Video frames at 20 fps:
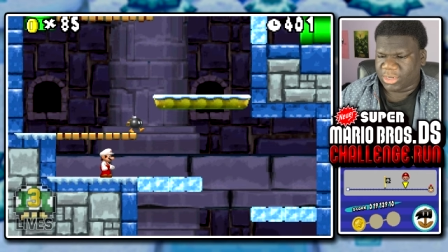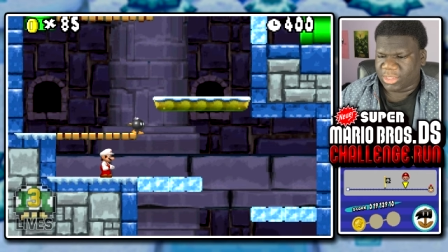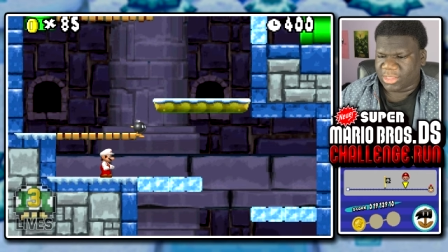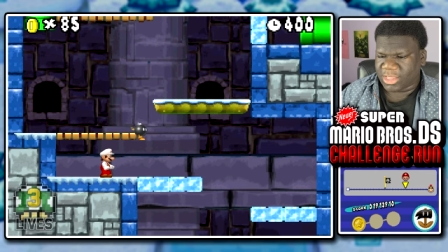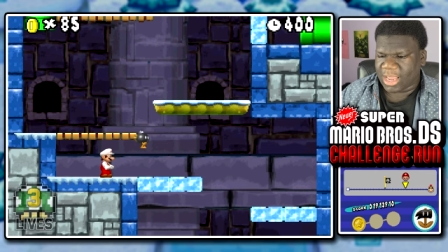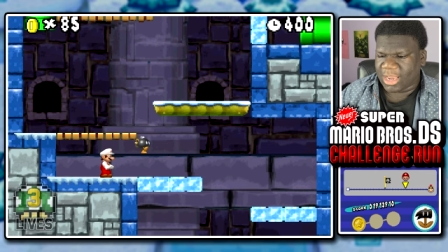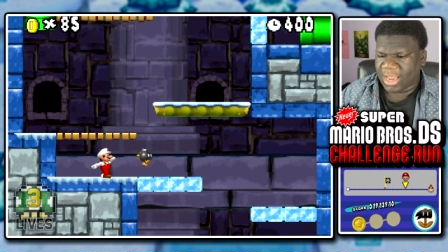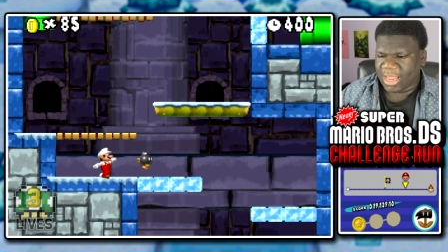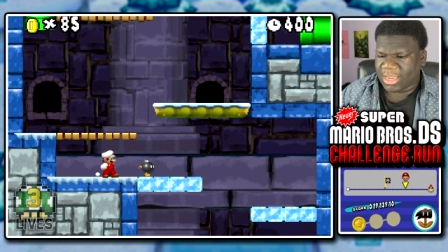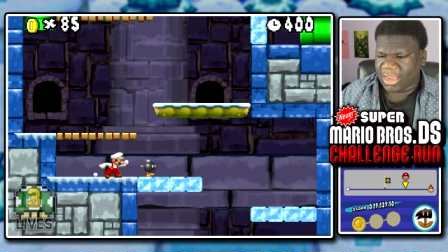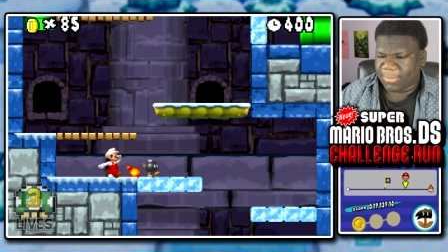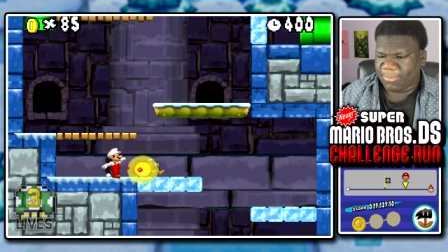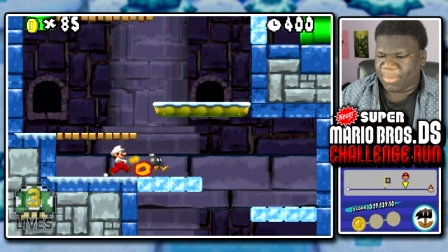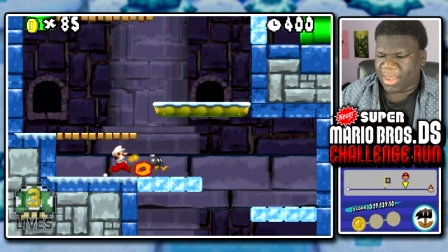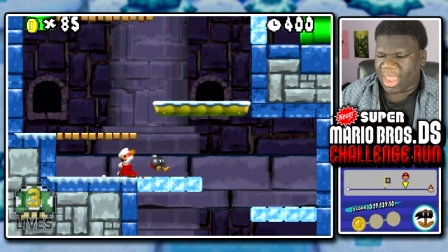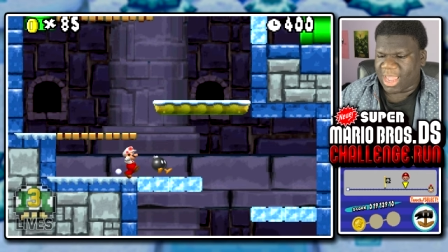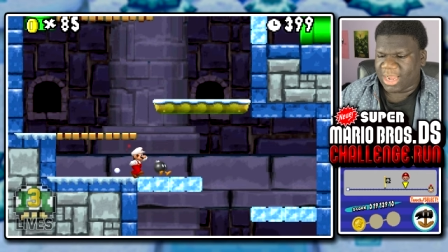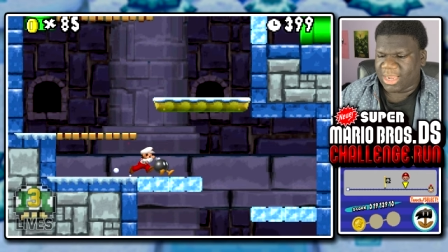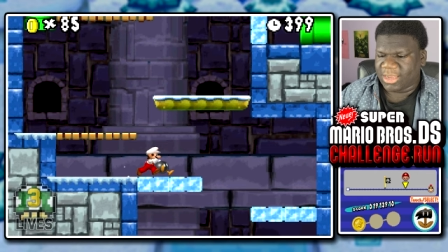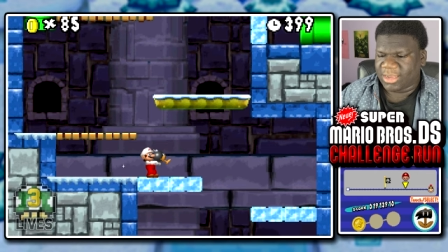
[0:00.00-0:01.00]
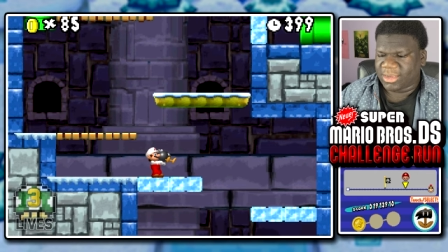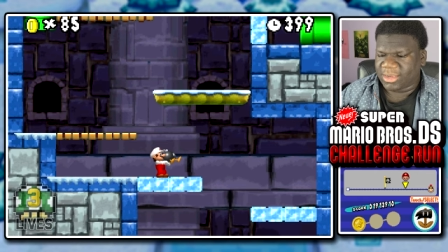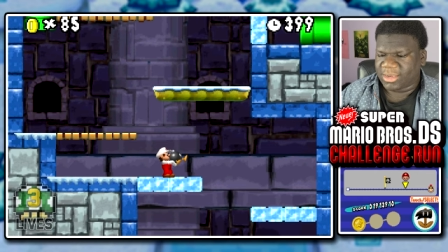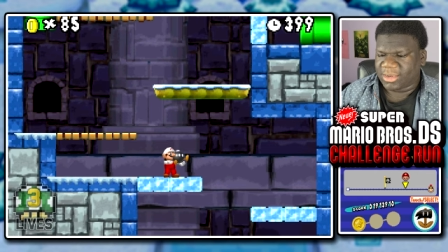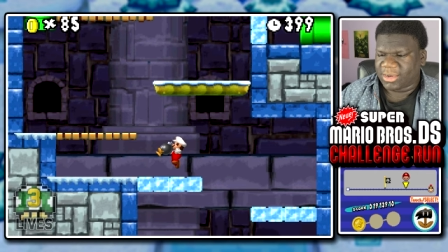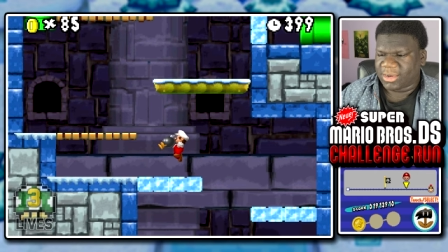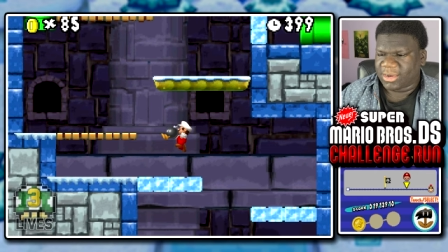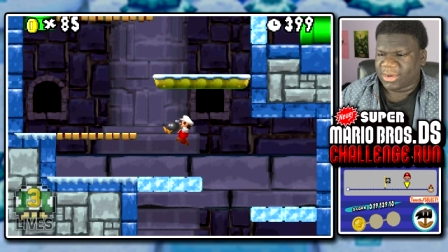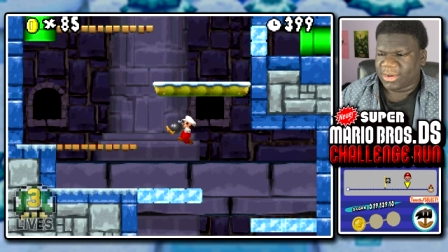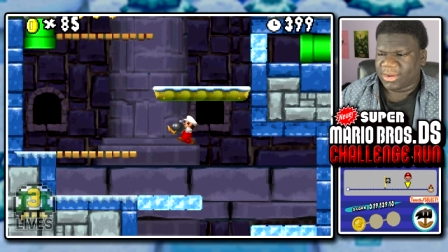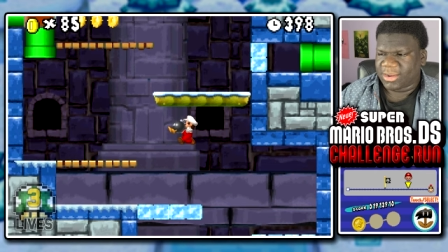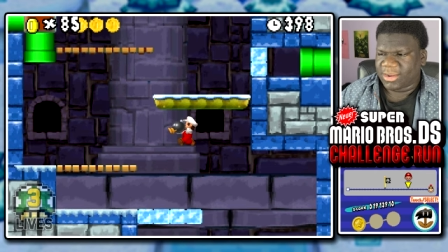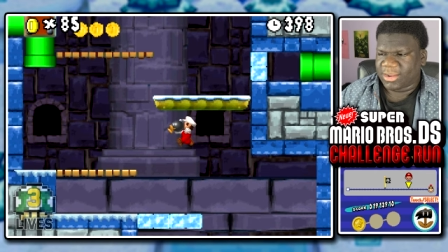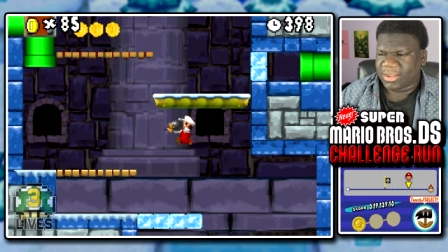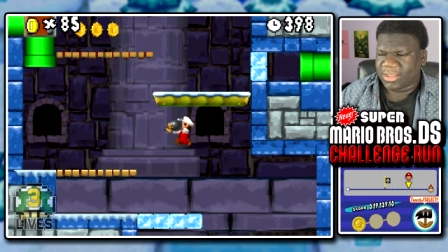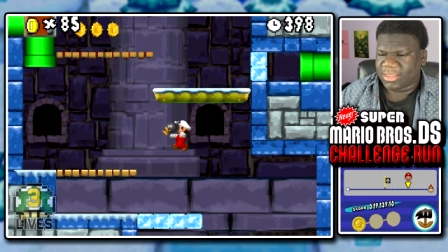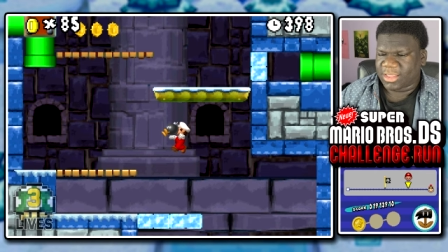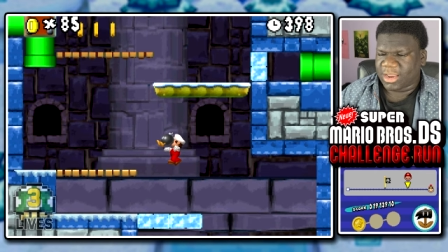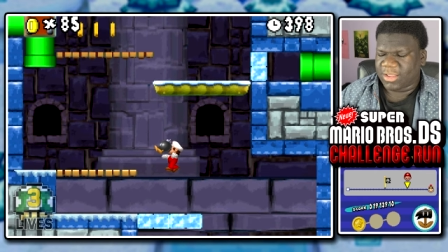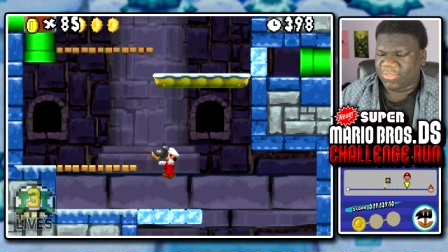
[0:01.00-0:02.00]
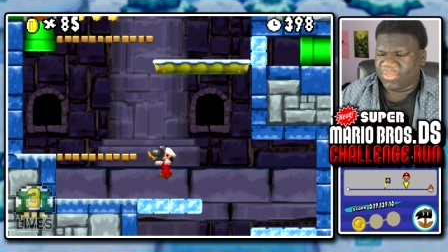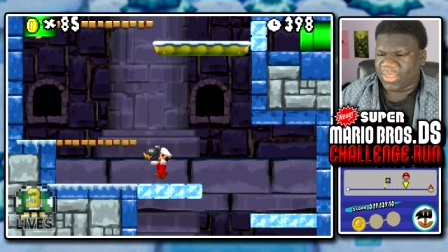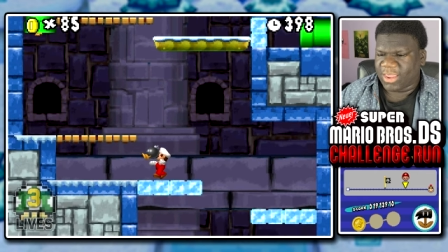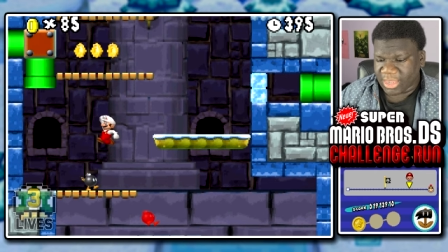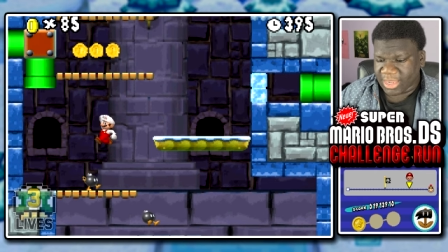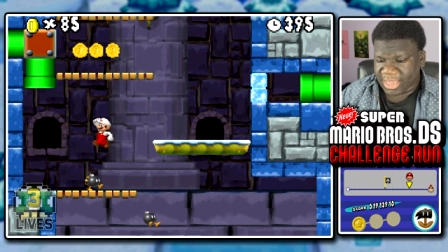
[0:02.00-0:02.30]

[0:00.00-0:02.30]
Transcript: Is that like a bad... Is that a thing?